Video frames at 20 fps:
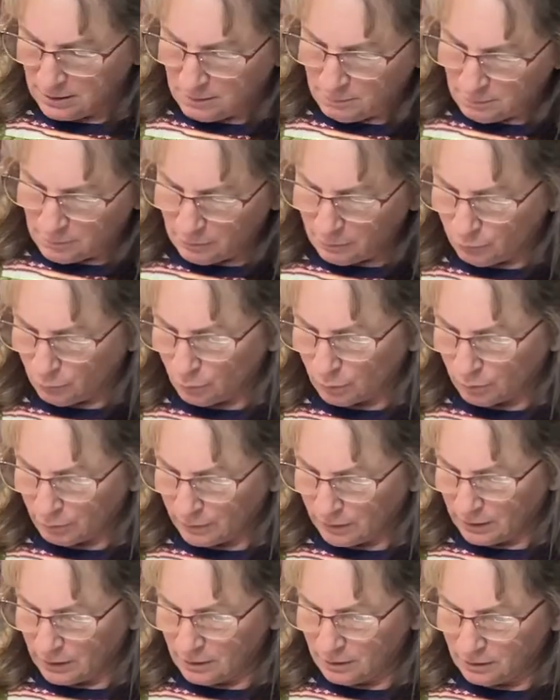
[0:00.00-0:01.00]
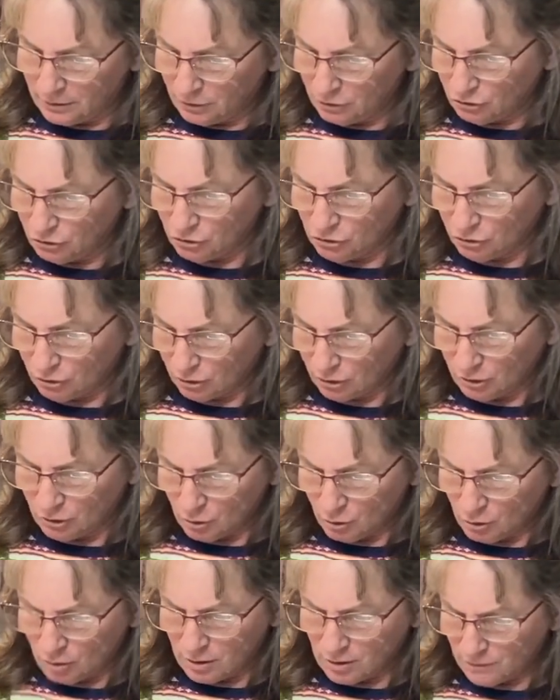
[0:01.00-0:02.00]
before we shut it
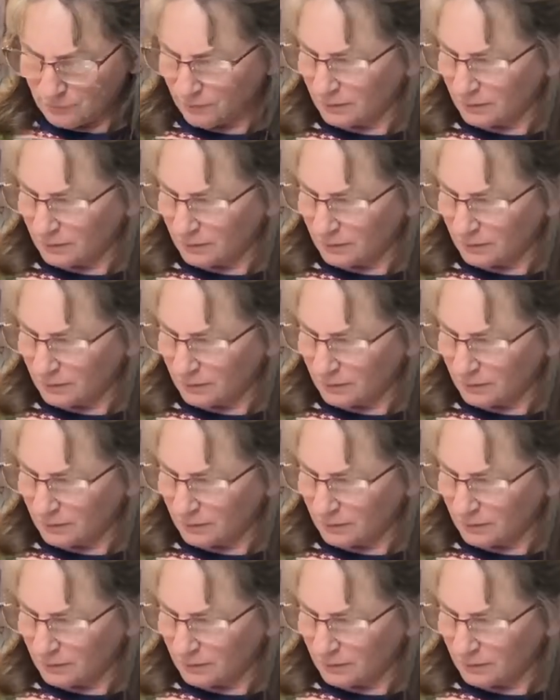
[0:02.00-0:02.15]
off.